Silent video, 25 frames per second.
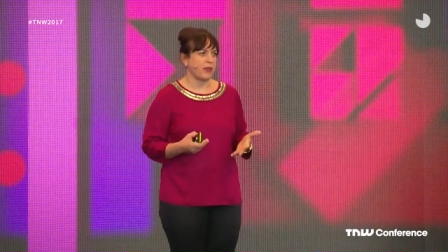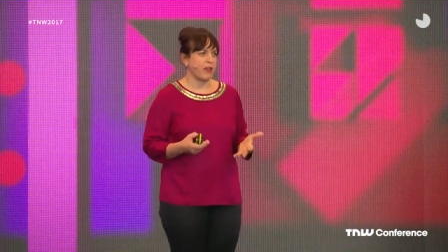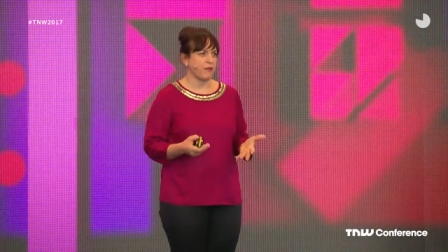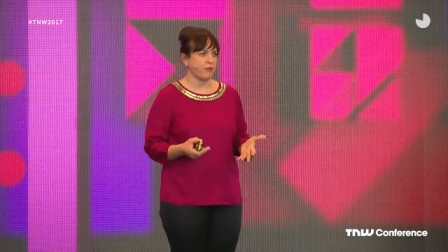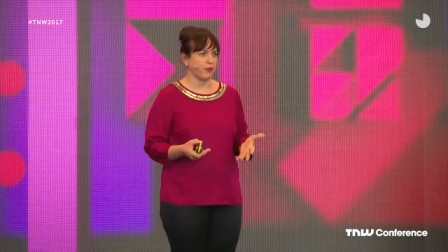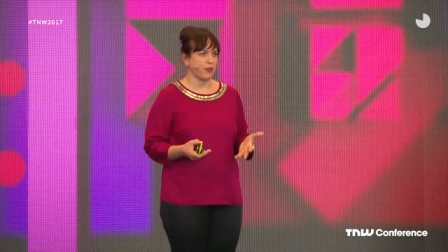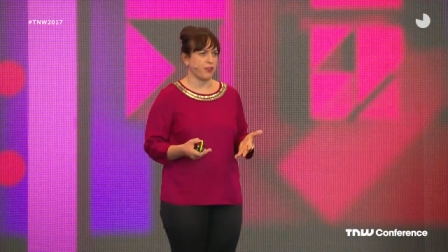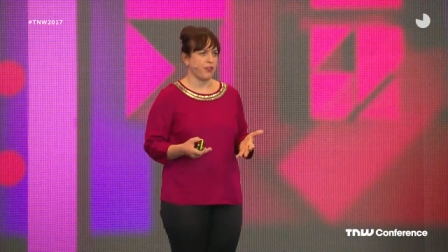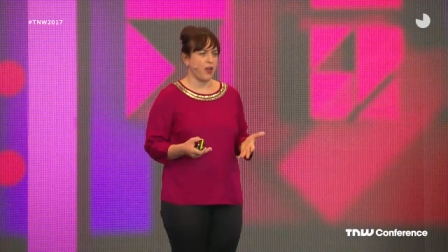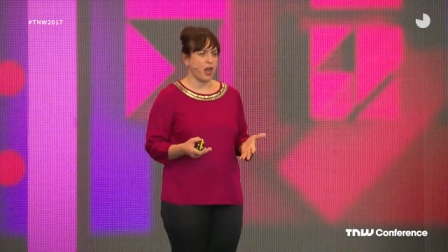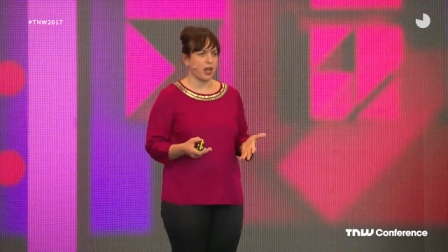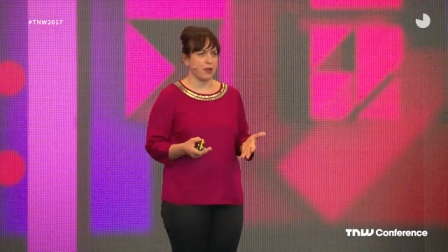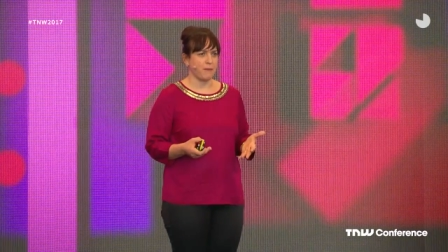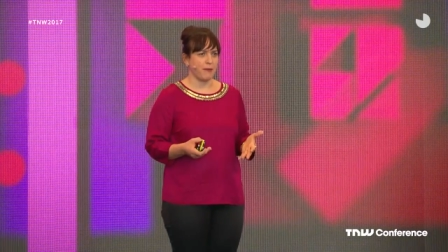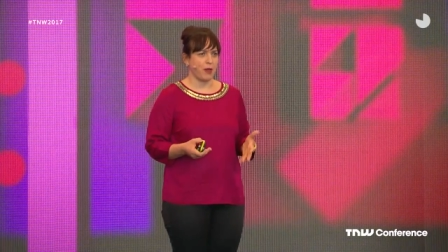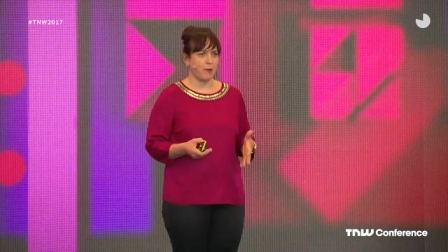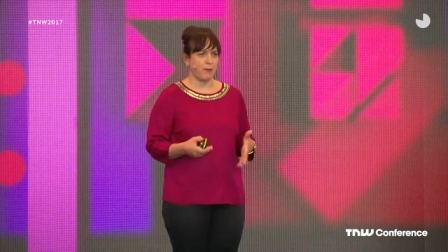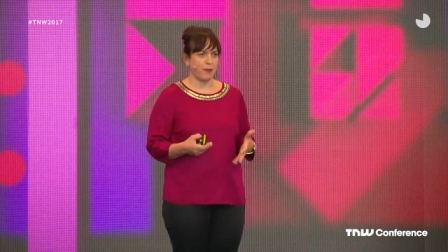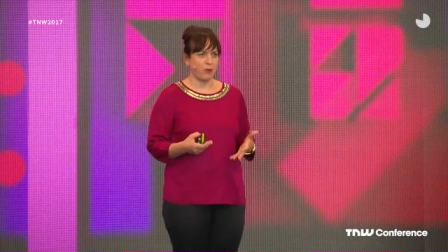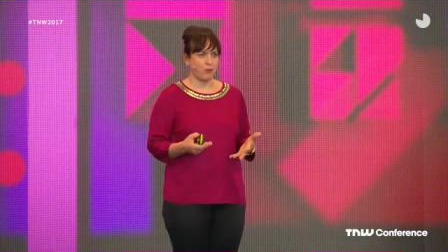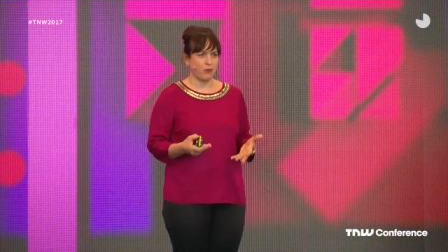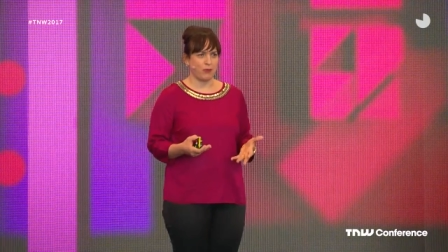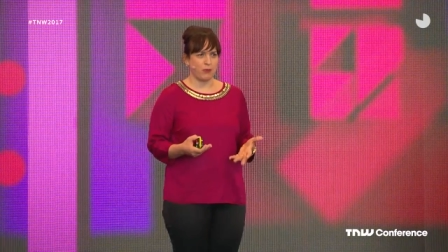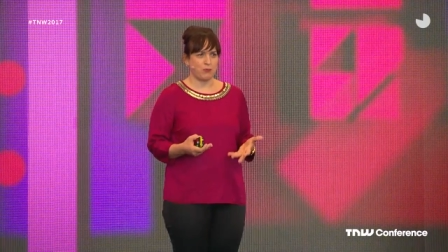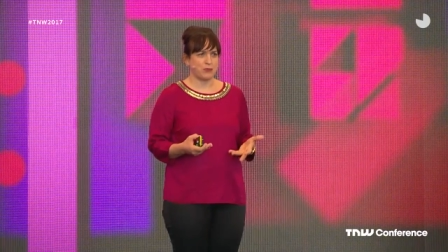we ever thought
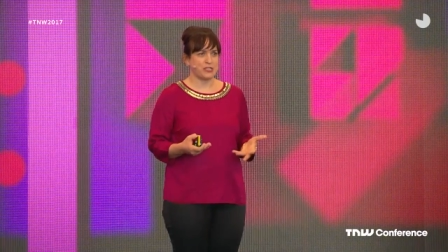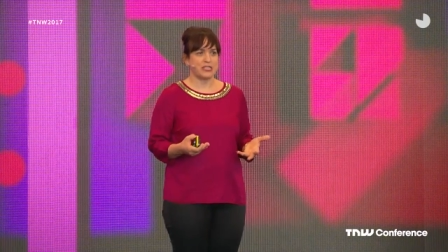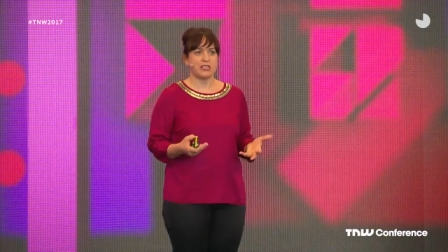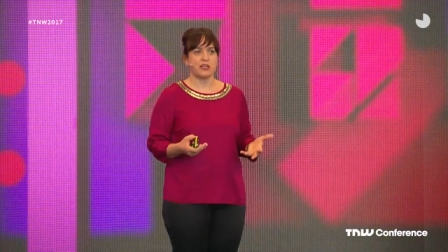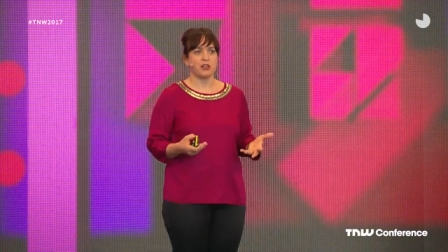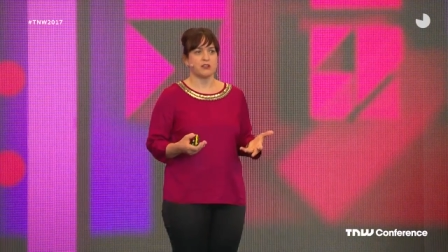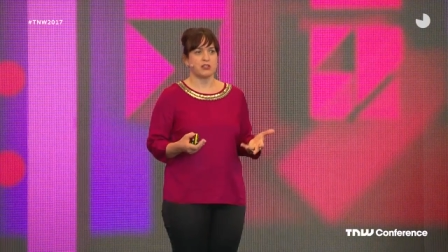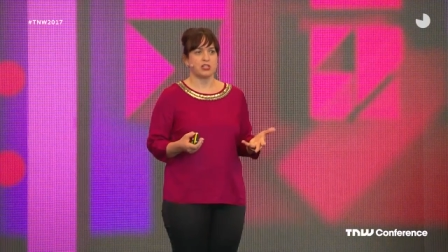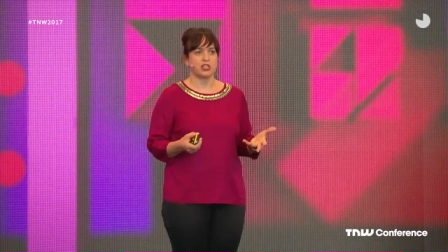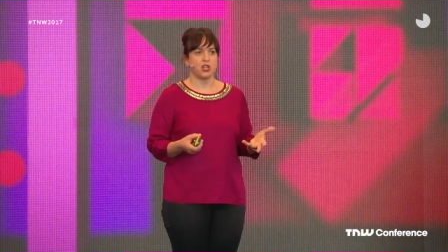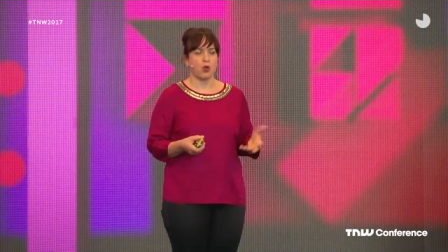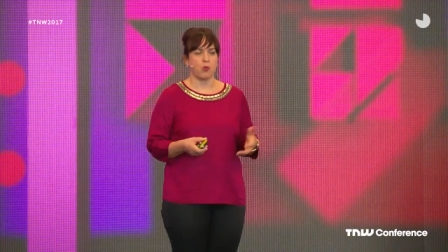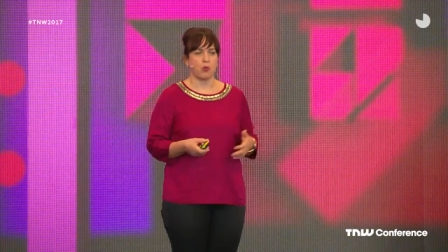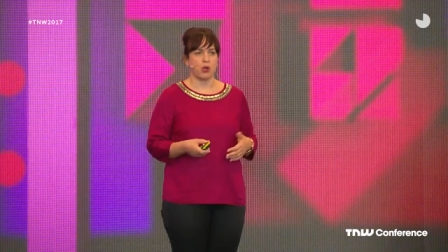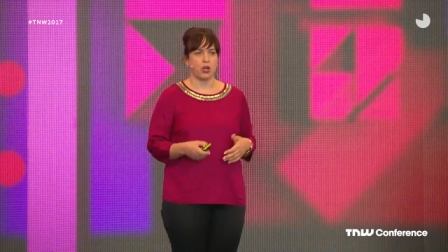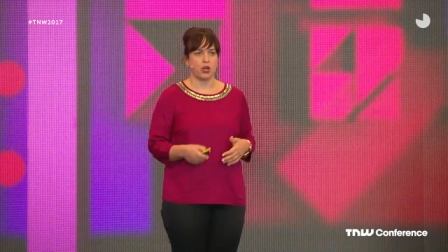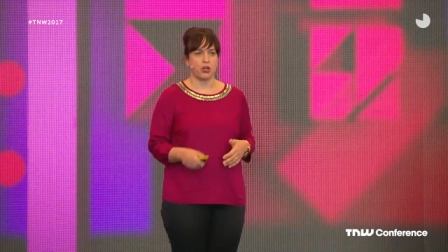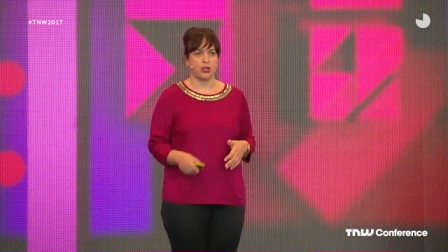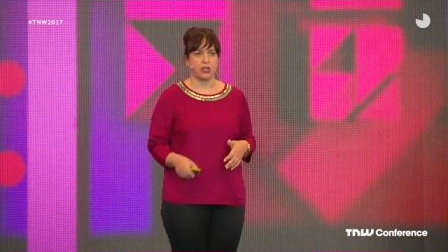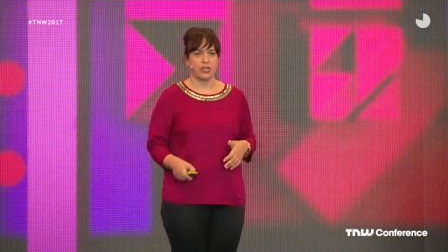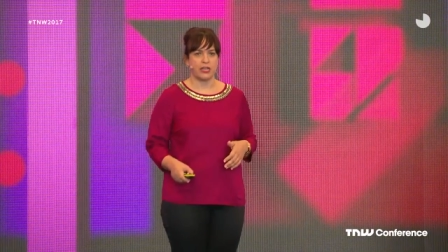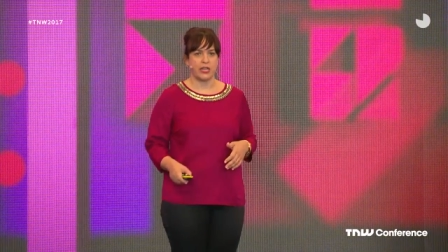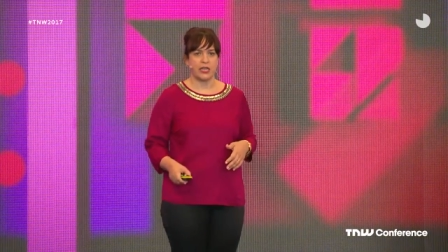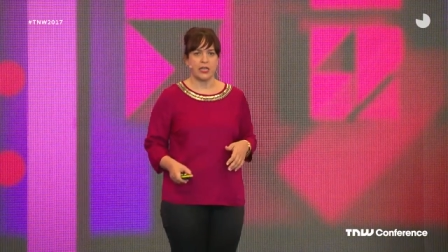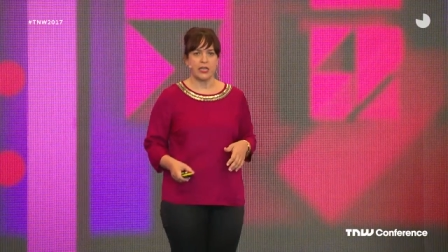about. But it was still so
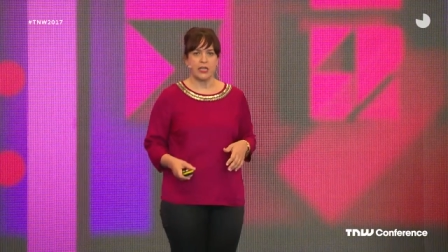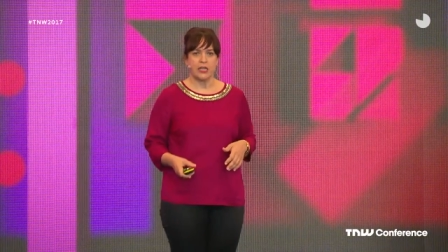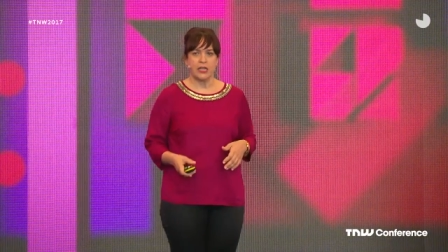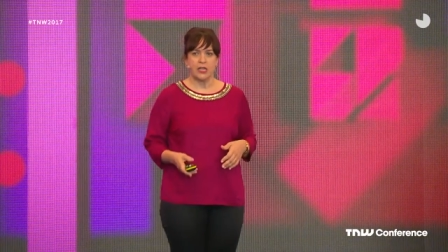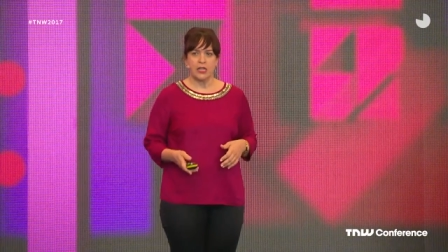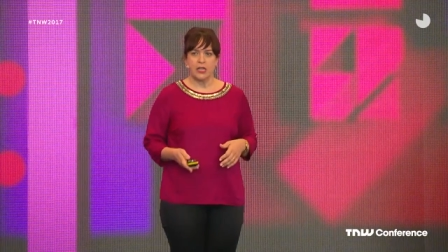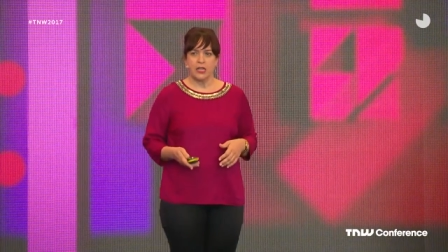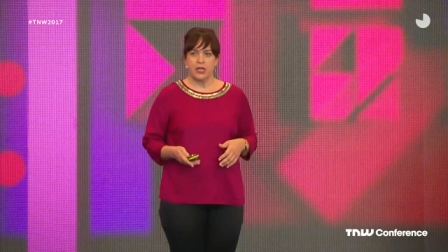early.